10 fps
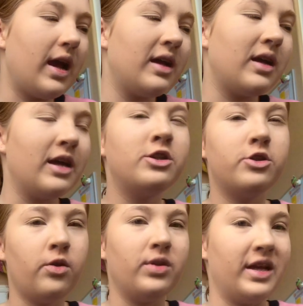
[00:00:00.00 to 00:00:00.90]
I
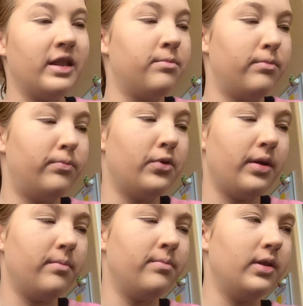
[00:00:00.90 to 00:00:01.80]
just don't like
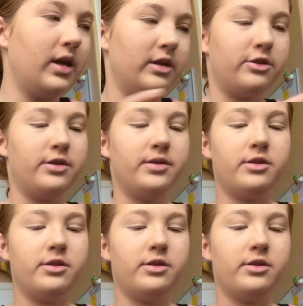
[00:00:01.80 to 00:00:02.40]
that blush.